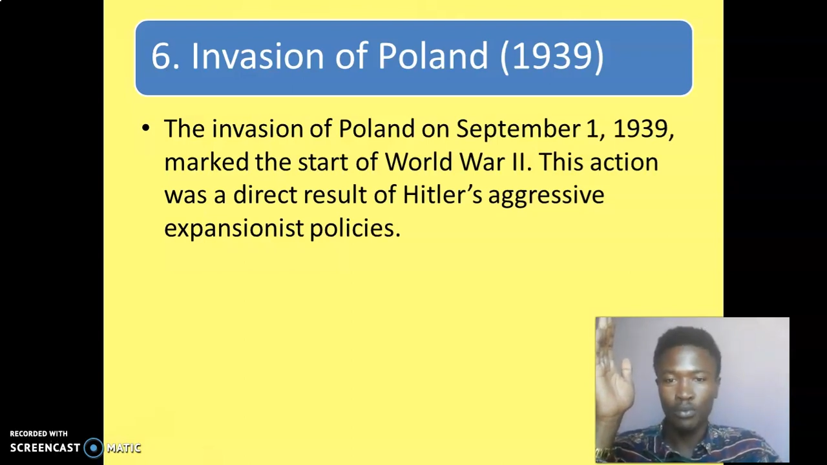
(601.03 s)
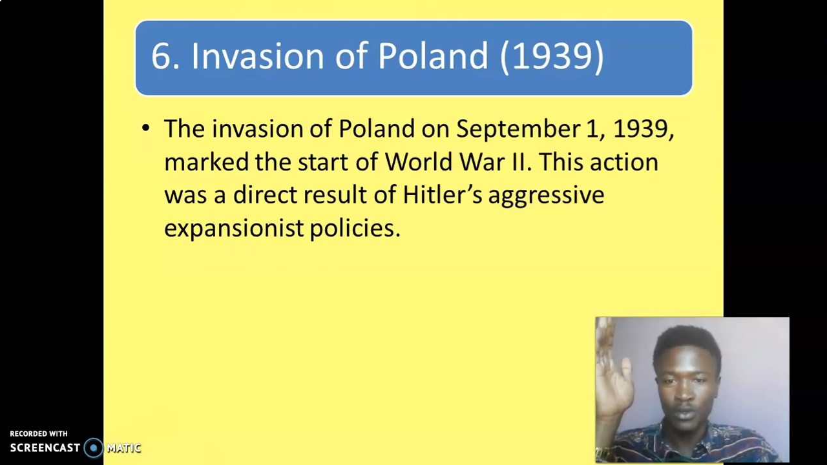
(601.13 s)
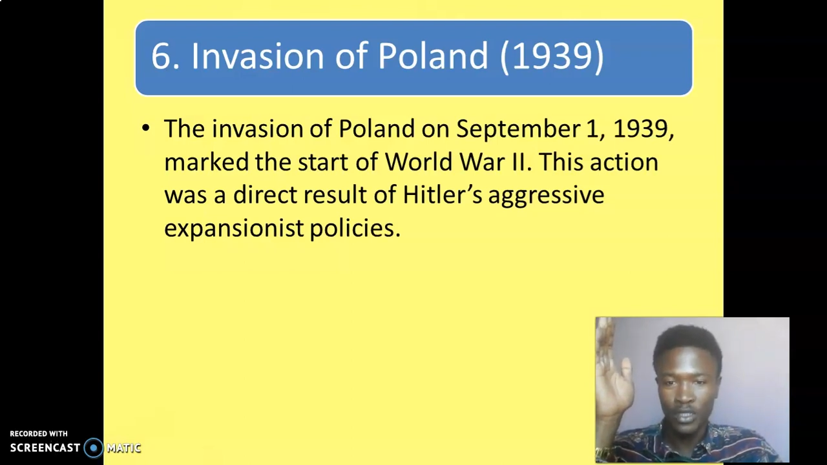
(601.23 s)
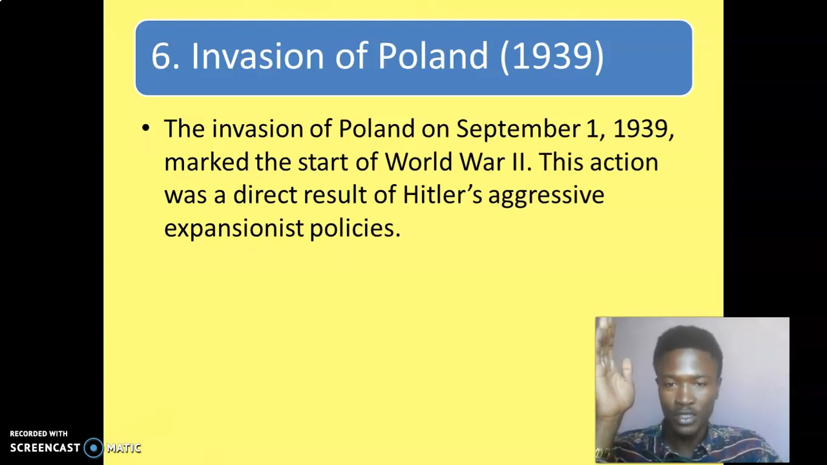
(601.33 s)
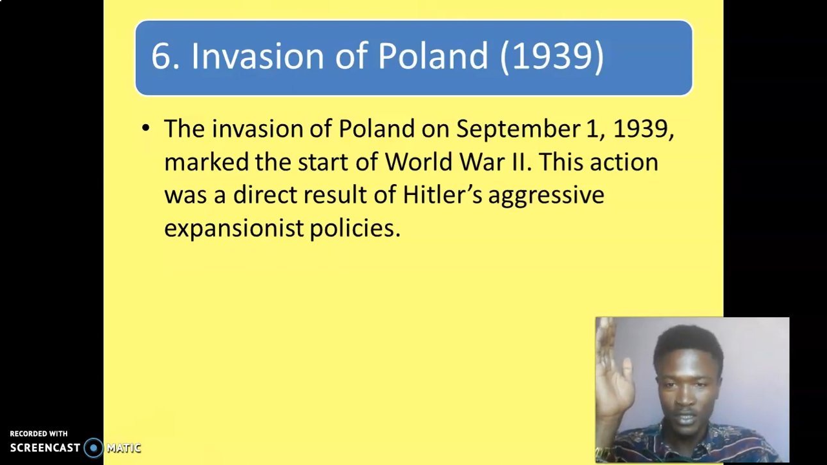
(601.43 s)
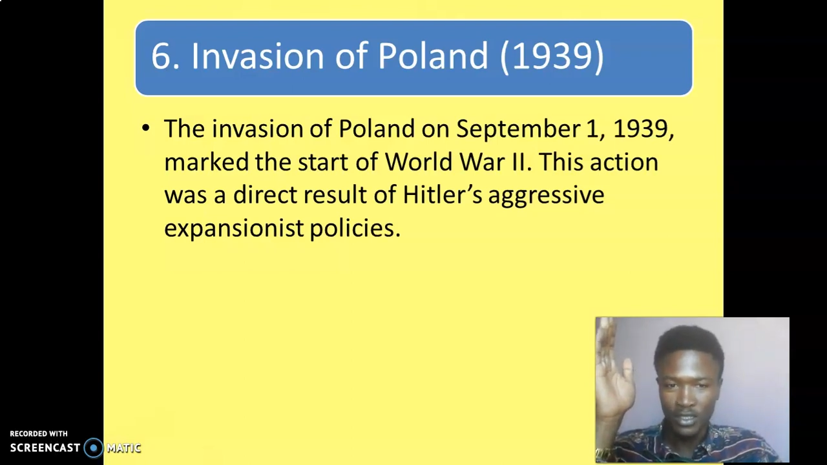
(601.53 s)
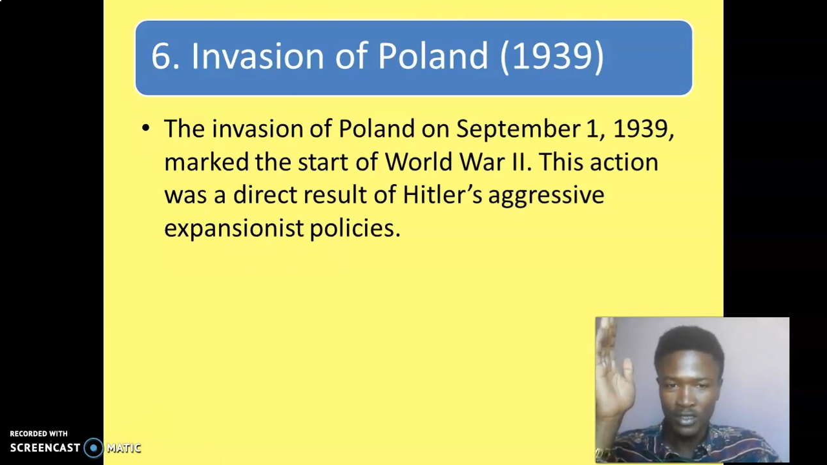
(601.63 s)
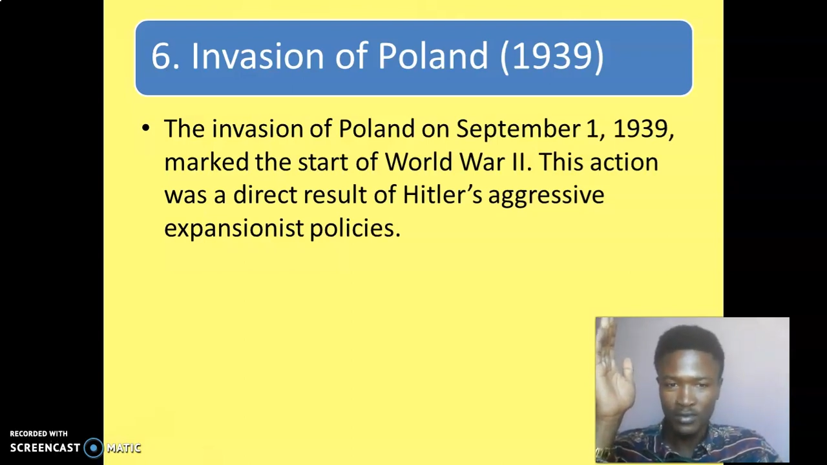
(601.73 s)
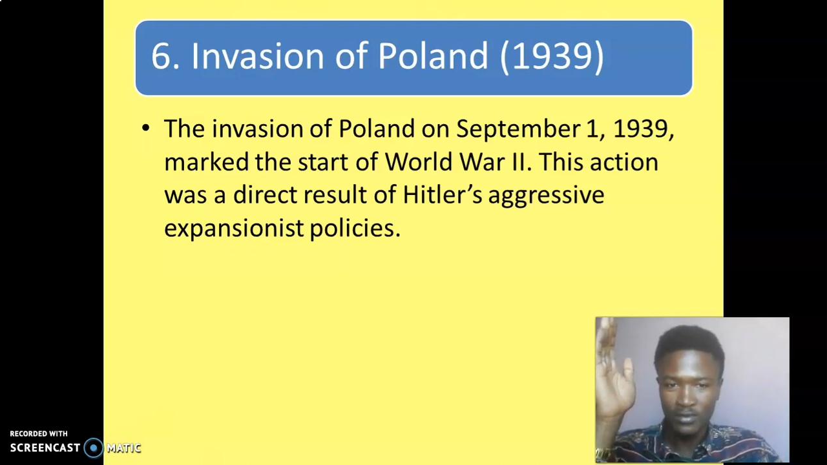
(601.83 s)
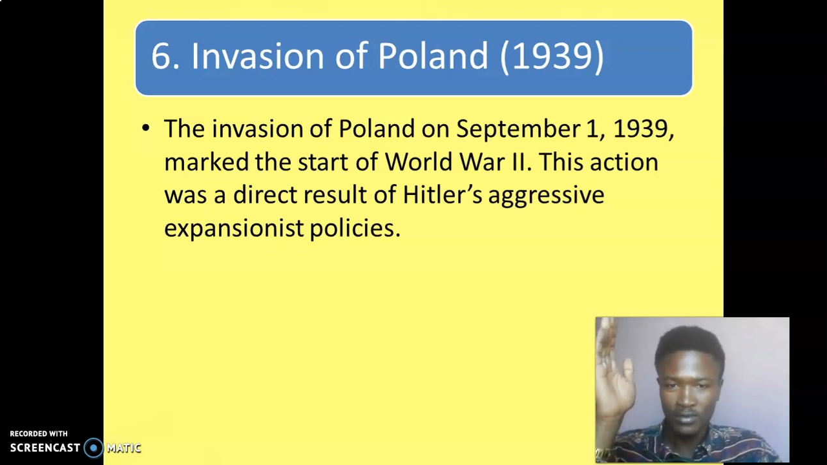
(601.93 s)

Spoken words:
policies.